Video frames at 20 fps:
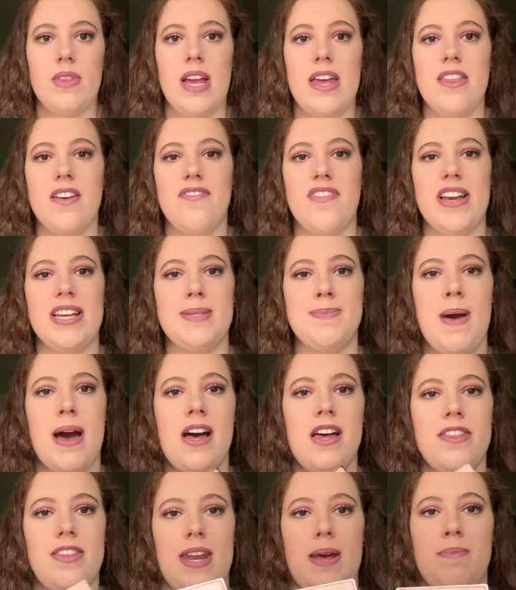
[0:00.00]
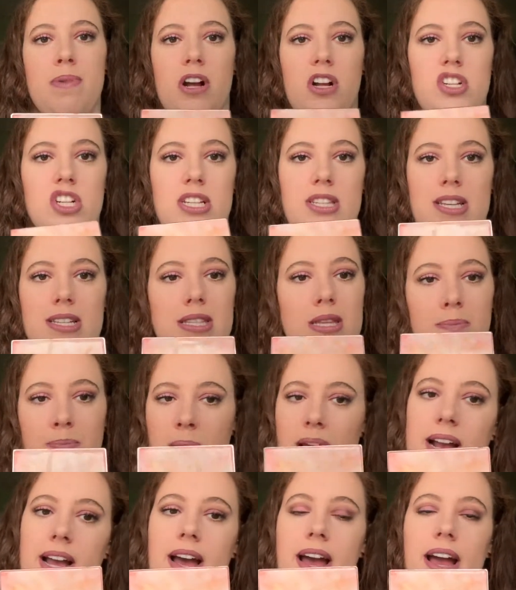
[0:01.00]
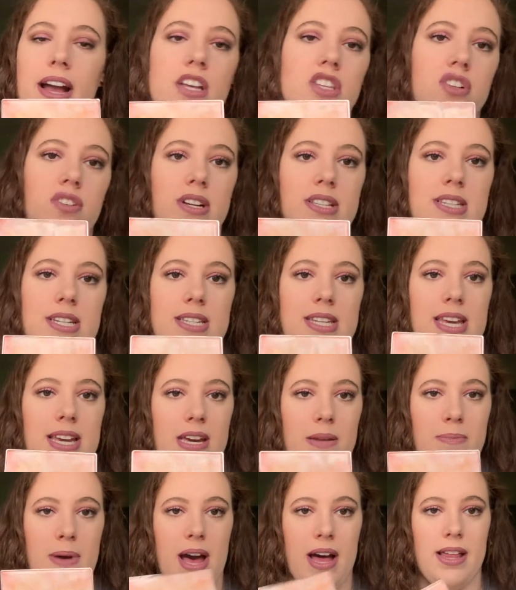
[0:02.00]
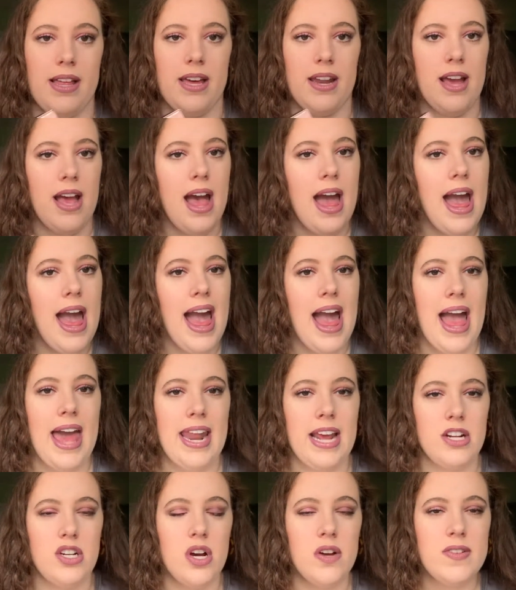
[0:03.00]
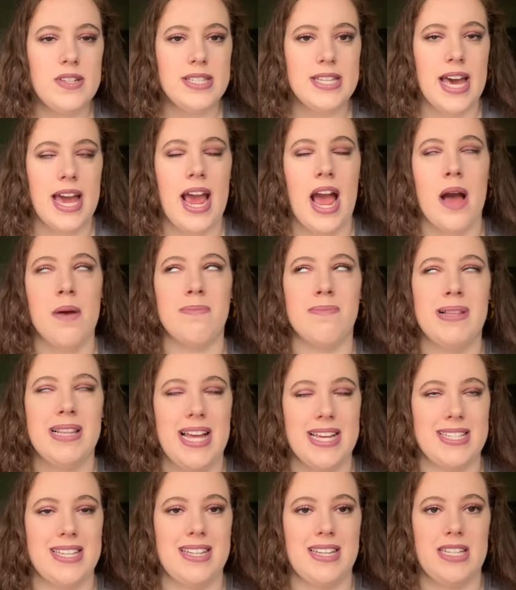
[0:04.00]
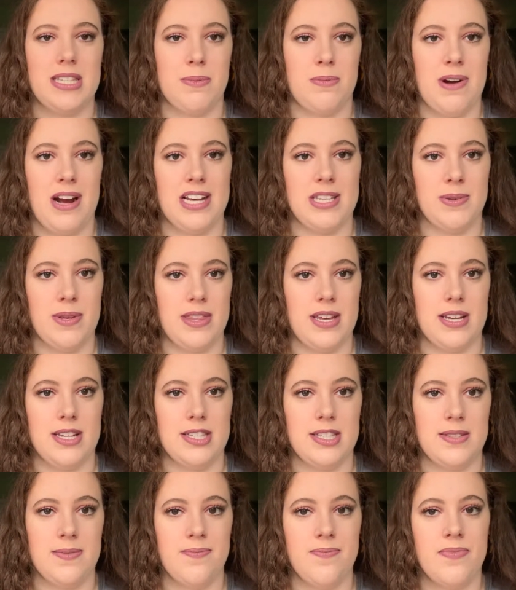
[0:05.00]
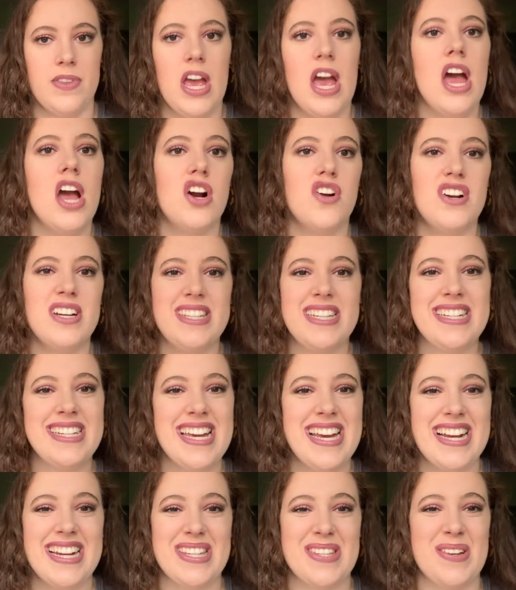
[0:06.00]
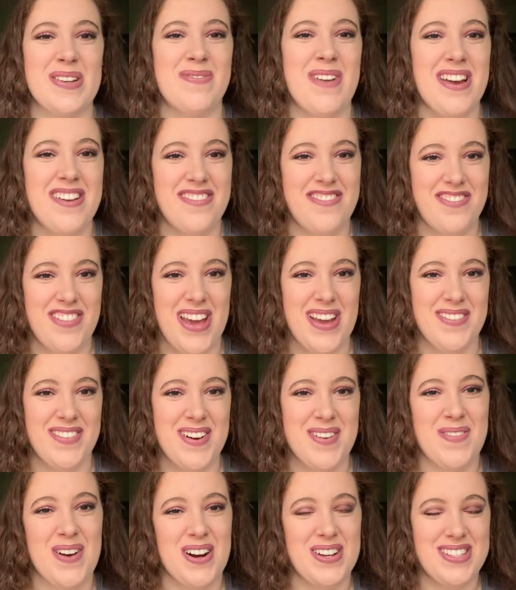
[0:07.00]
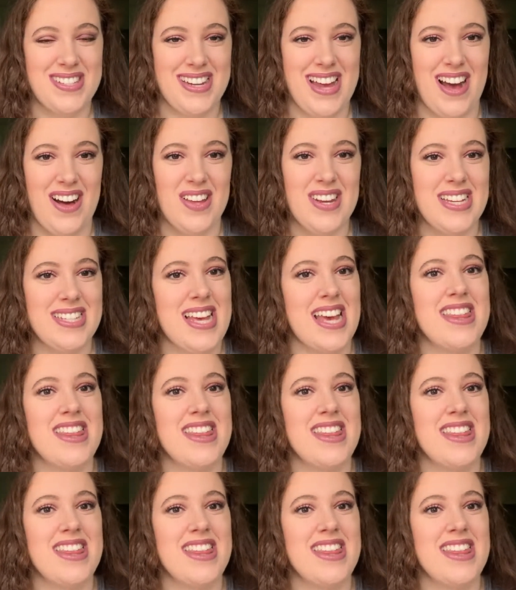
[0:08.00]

The face palette that I purchased is the Becca x Chrissy Teigen palette. And I do have to say, I'm pleasantly surprised with this. Chrissy Teigen is one of my favorite personalities.